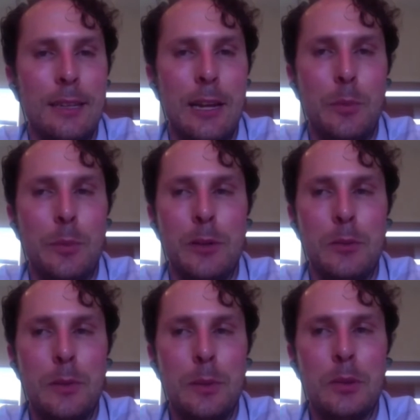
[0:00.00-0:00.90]
help
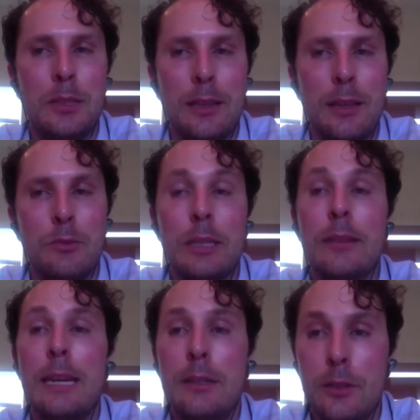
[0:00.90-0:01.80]
other people that love
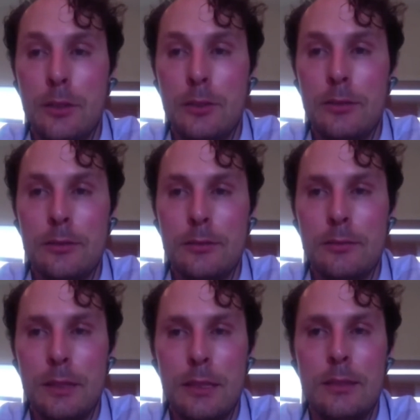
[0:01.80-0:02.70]
what they do
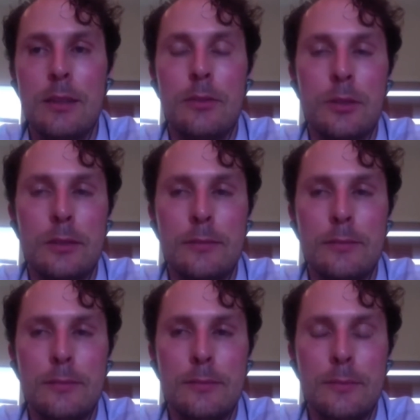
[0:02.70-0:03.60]
that is different.
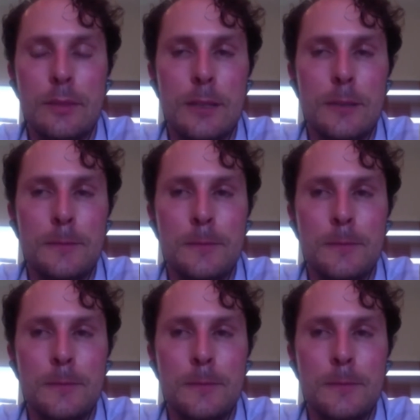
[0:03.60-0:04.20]
So